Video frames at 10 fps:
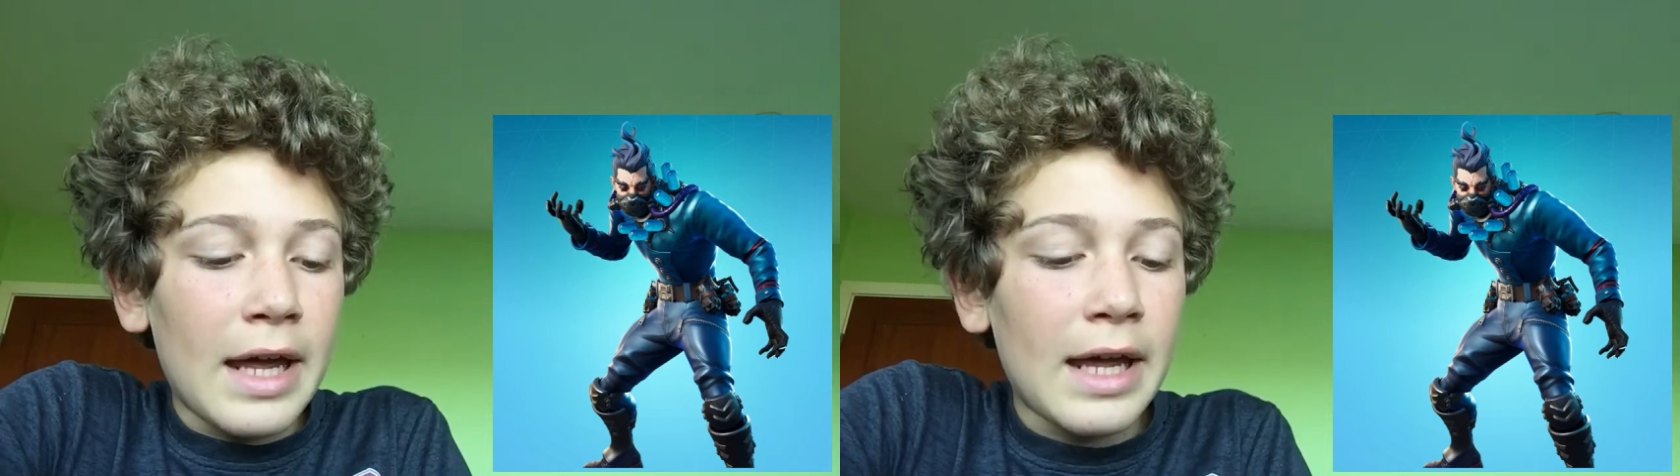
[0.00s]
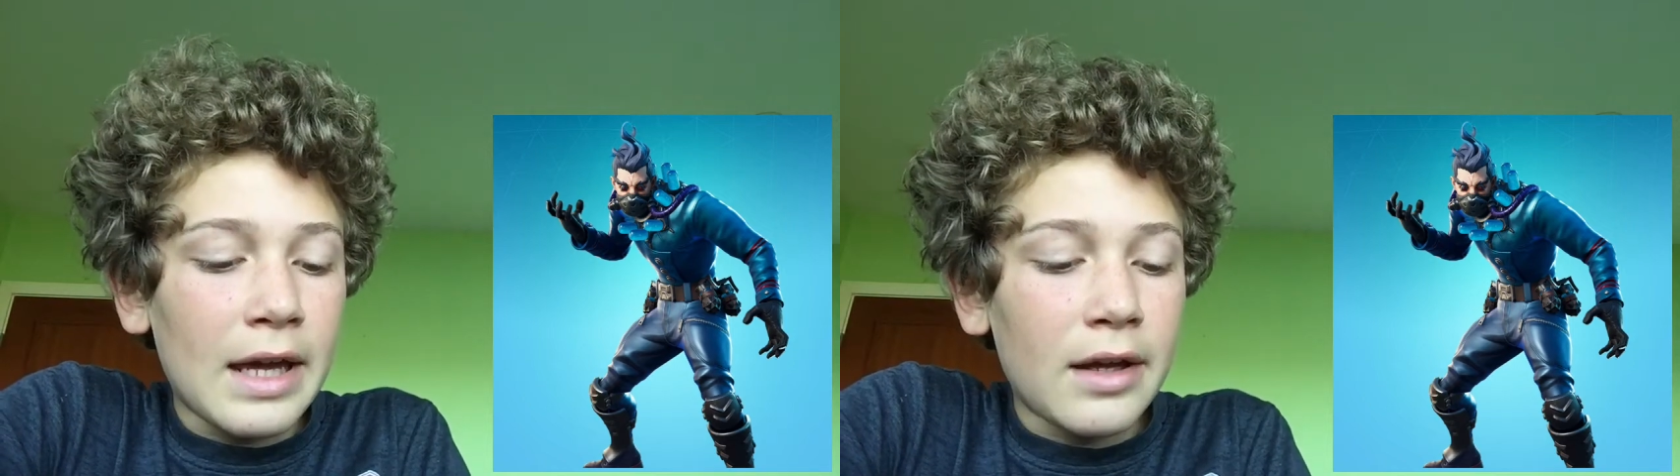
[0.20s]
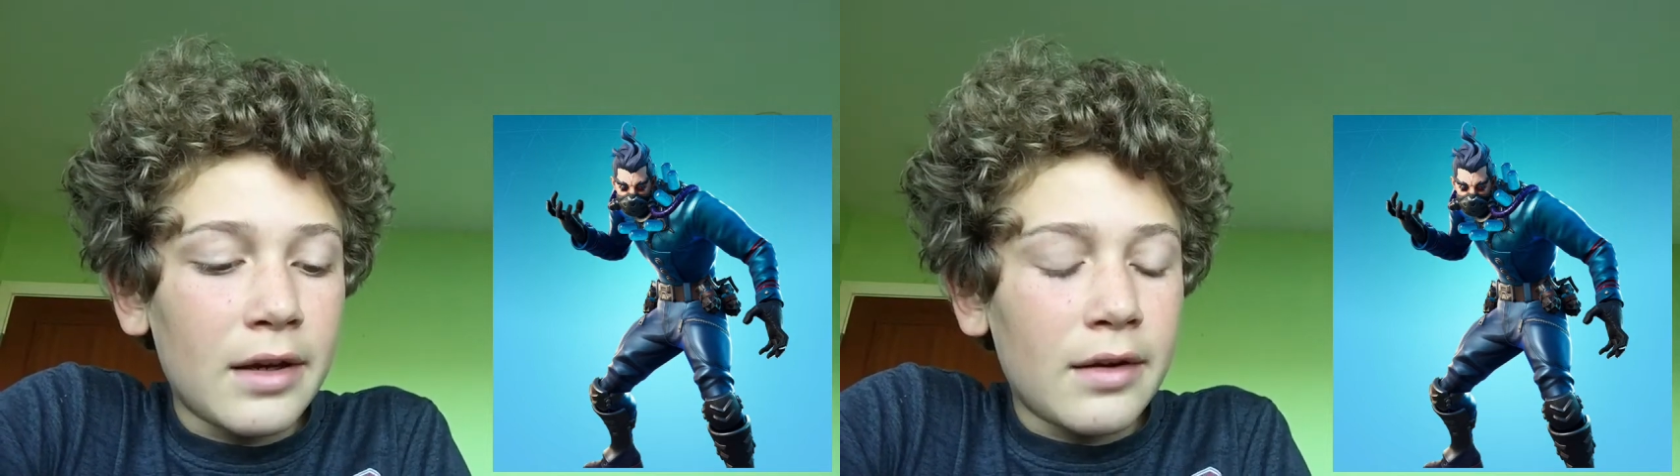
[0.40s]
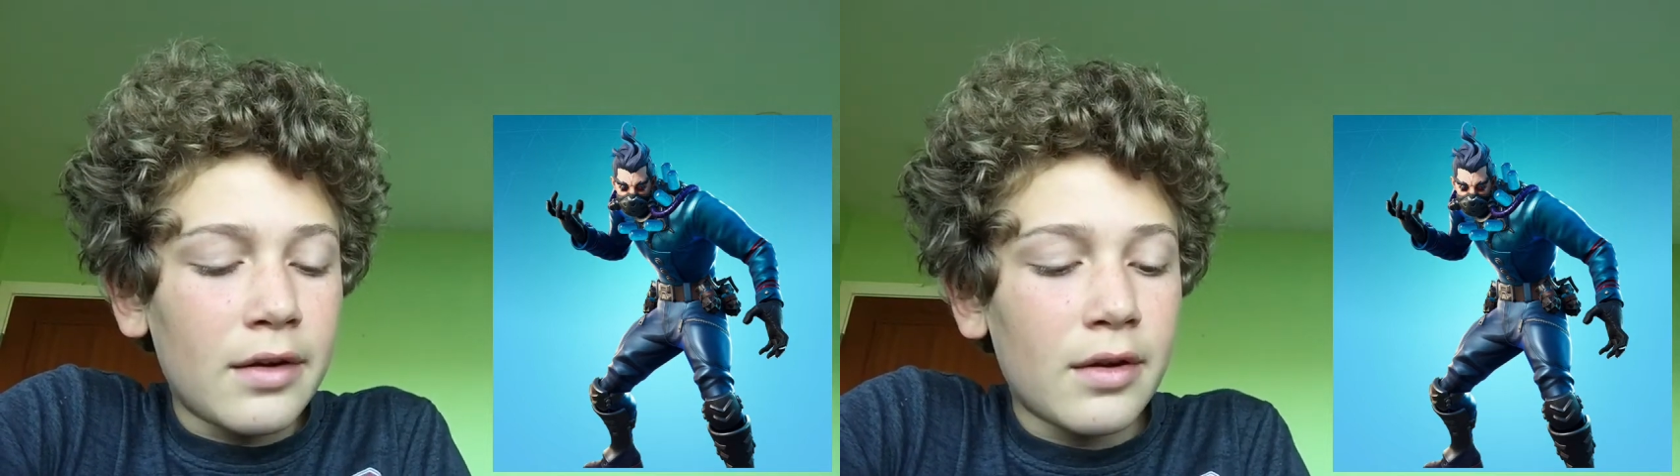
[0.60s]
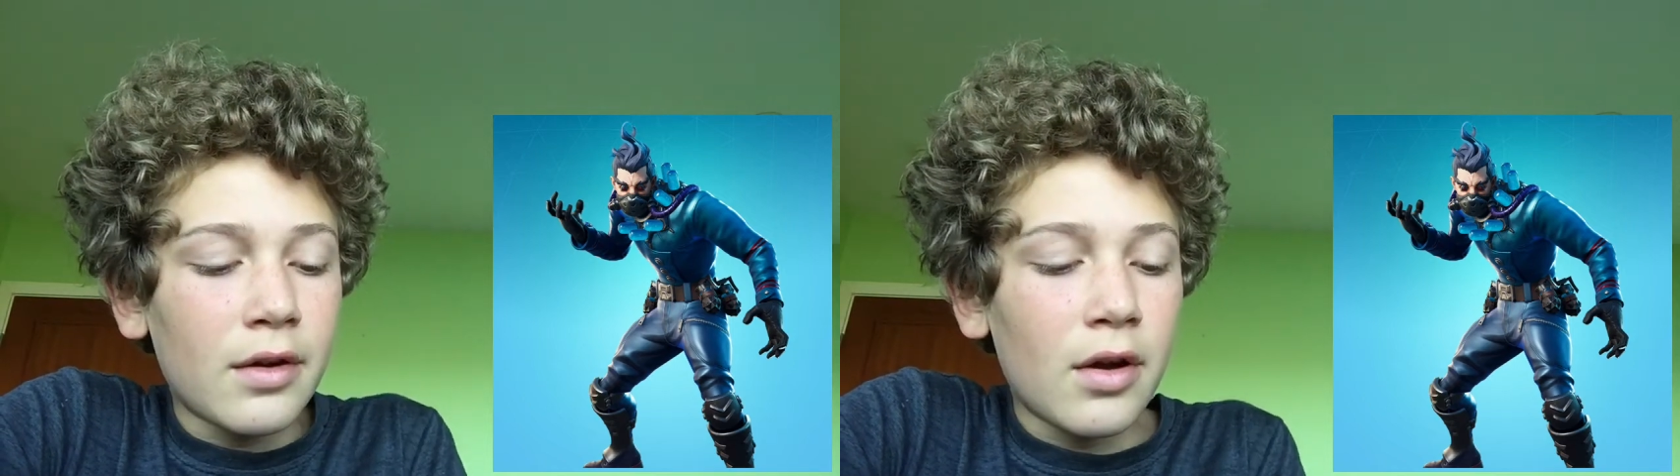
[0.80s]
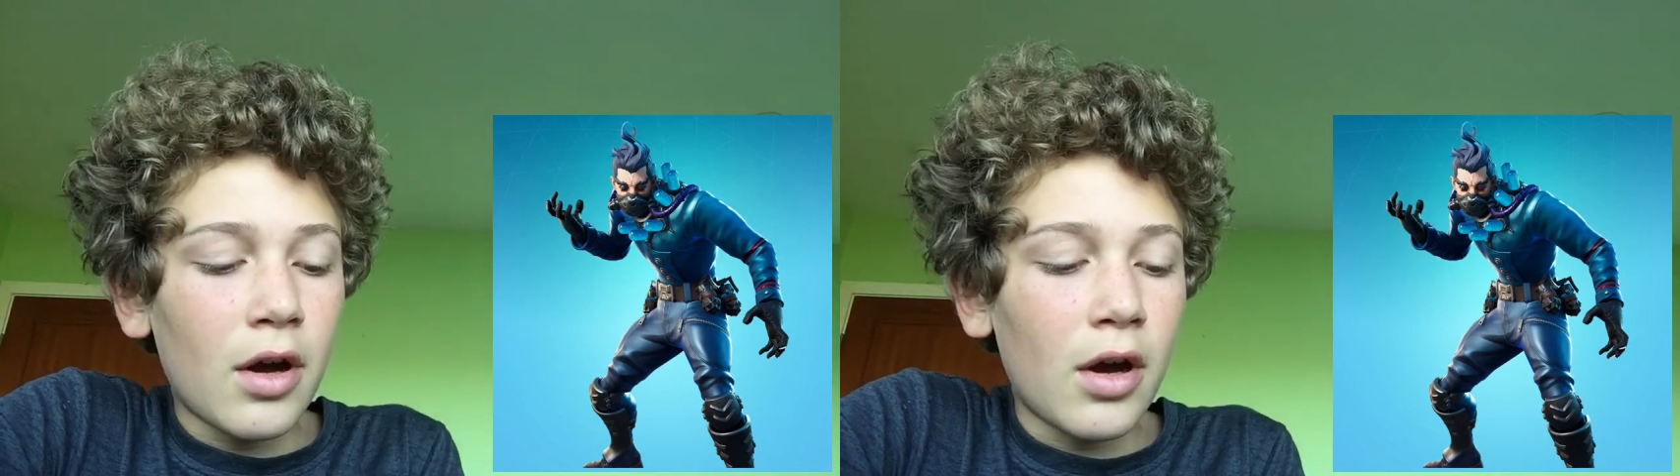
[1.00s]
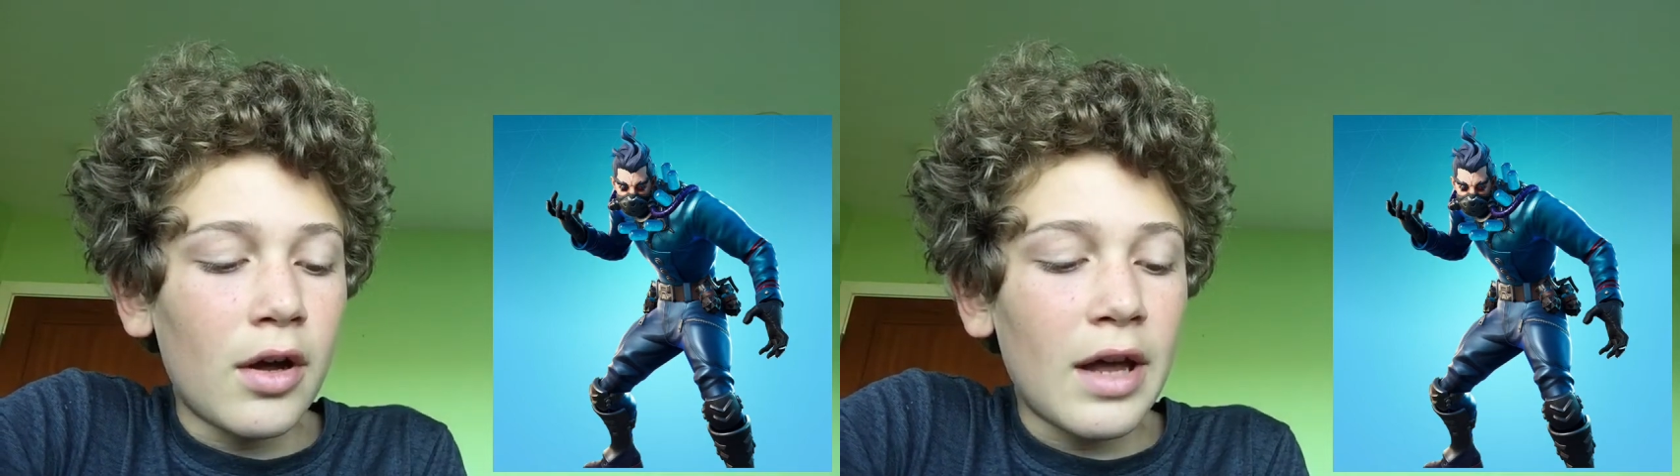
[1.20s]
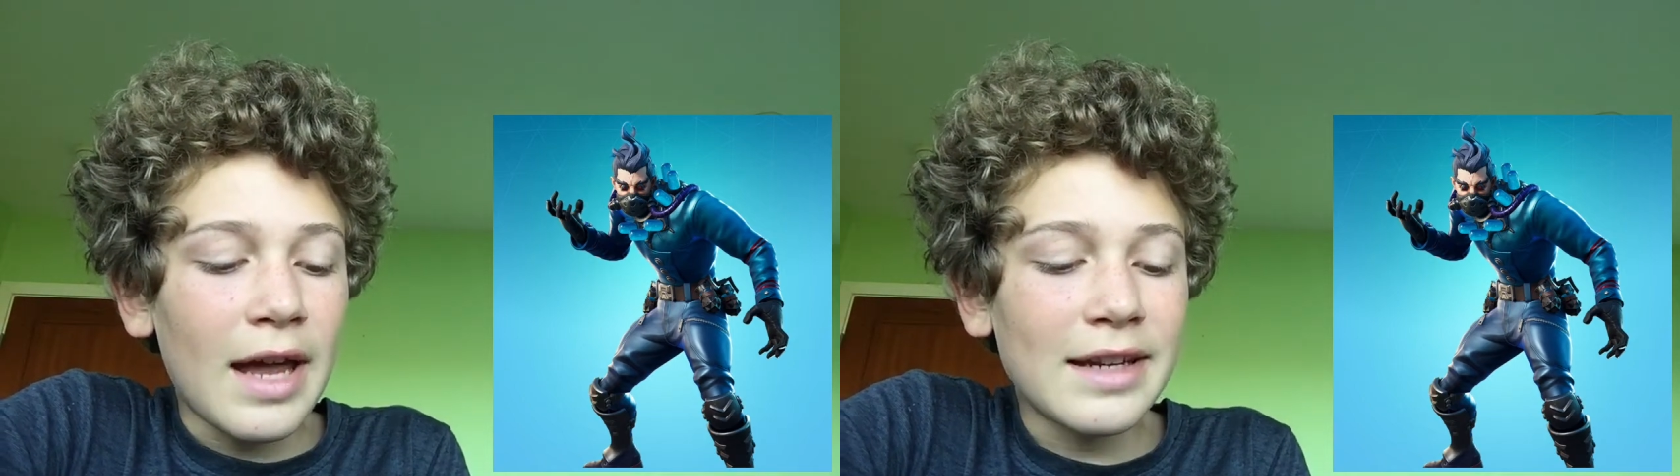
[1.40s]
and
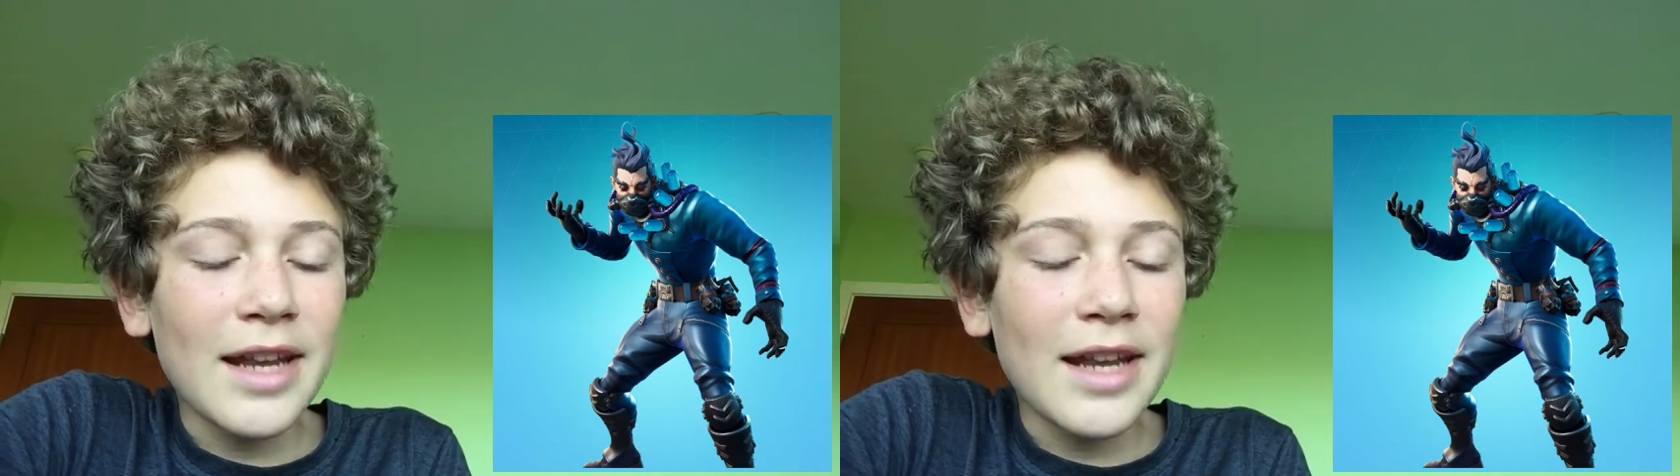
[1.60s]
at